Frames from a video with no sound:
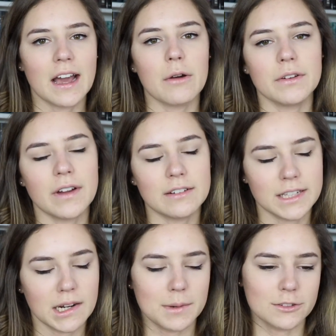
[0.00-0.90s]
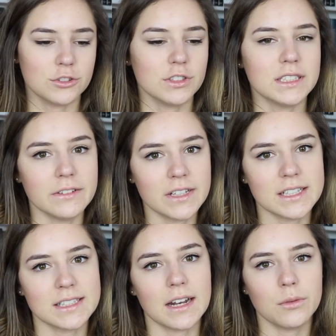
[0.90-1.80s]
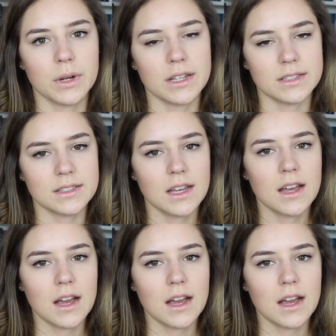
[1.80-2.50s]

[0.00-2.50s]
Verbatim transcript: how we found out about Truly Devious, that it was